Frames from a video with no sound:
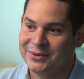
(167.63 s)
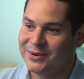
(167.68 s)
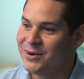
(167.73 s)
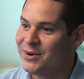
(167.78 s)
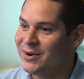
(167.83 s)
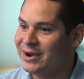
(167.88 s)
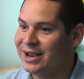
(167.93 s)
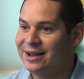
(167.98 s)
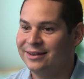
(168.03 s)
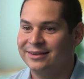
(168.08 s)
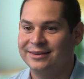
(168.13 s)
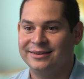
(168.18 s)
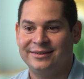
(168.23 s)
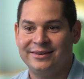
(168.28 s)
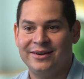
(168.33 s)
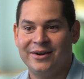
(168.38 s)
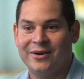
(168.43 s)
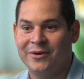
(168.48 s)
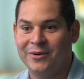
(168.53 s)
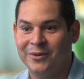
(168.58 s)
We're going out to
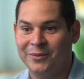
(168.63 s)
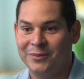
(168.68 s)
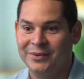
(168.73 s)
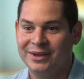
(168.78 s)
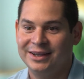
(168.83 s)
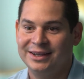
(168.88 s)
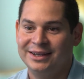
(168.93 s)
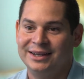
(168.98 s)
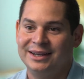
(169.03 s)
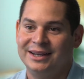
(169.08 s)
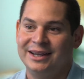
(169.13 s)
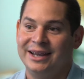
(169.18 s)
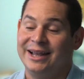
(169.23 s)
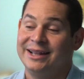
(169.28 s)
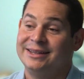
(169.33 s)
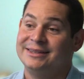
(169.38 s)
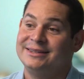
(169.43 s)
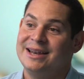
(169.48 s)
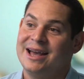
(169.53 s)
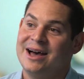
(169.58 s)
see our home.
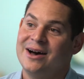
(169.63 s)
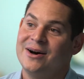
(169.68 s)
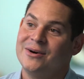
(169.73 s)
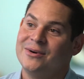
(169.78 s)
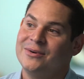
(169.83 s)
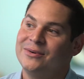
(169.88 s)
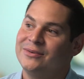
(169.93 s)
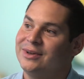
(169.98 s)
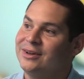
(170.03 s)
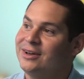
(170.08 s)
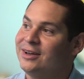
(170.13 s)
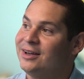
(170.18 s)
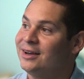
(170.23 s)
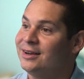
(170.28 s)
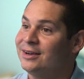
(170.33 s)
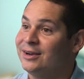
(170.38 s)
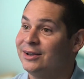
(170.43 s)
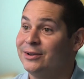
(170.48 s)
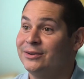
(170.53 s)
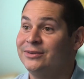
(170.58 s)
It's now
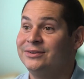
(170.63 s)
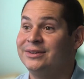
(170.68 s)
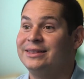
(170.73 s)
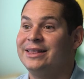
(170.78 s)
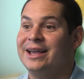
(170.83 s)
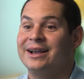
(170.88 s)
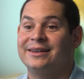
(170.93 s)
close to